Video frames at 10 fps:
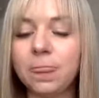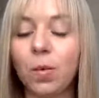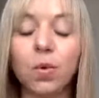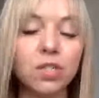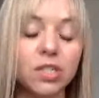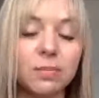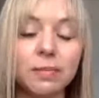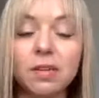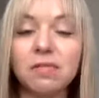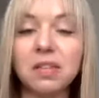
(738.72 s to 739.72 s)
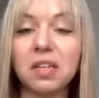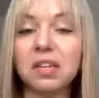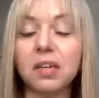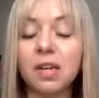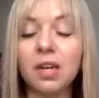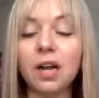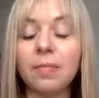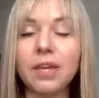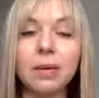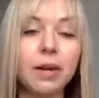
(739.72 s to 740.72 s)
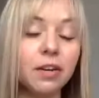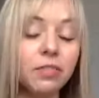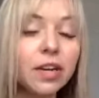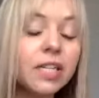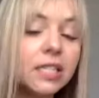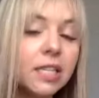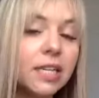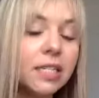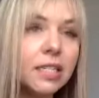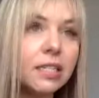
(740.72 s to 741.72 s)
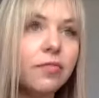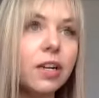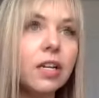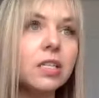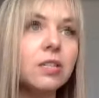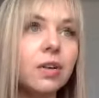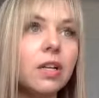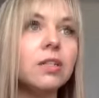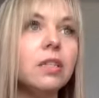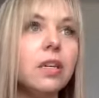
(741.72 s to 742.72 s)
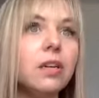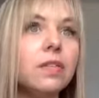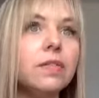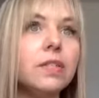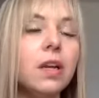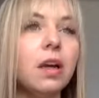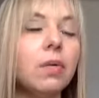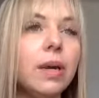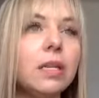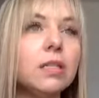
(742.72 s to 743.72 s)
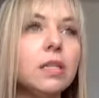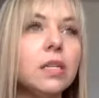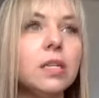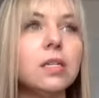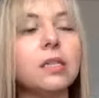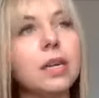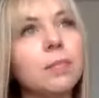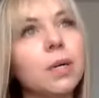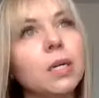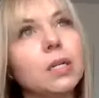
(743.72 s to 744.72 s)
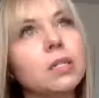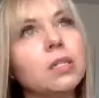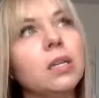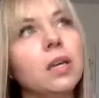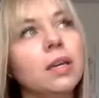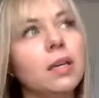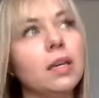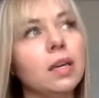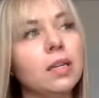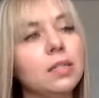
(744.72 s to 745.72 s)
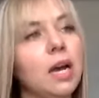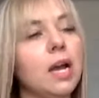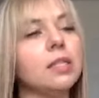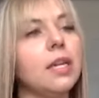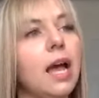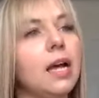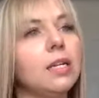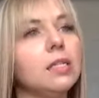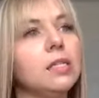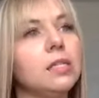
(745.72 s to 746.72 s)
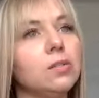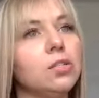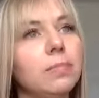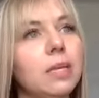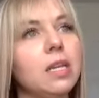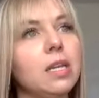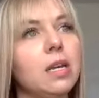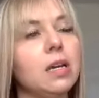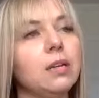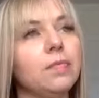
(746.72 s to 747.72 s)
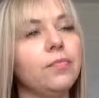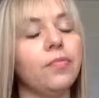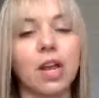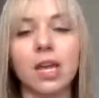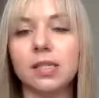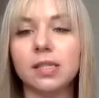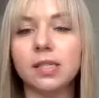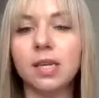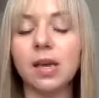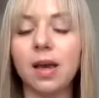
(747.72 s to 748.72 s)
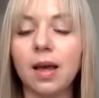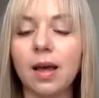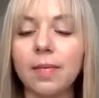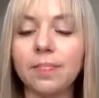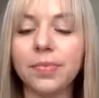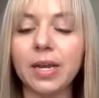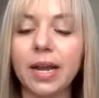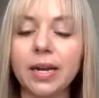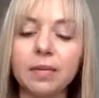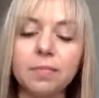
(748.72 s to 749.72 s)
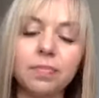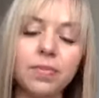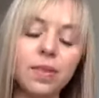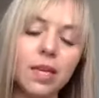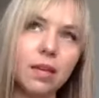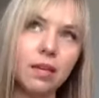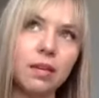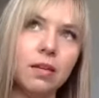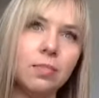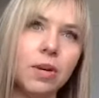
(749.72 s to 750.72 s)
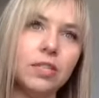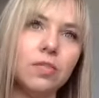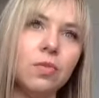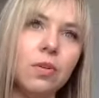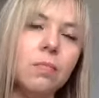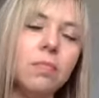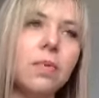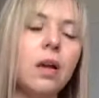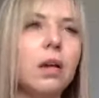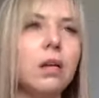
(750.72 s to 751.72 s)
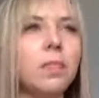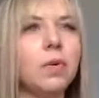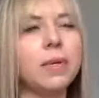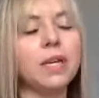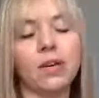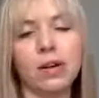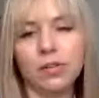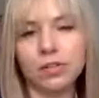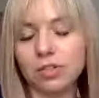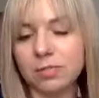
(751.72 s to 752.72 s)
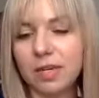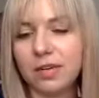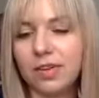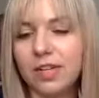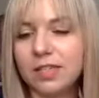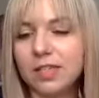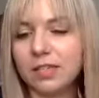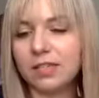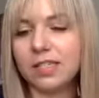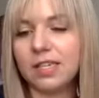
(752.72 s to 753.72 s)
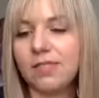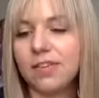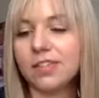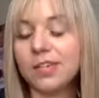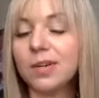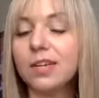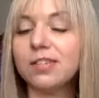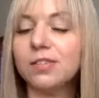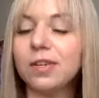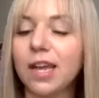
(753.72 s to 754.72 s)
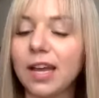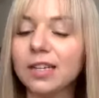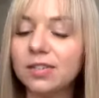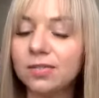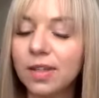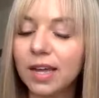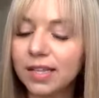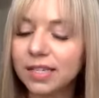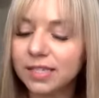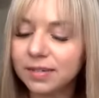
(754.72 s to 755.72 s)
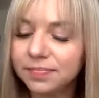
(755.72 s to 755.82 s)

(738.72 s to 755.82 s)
or just maybe even like think about your Frank's list, friends, relatives, acquaintances, neighbors, kids' contacts, social media, friends, and kind of think, brainstorm, or peek around your social media friends and see if there's anyone else you can add to that list.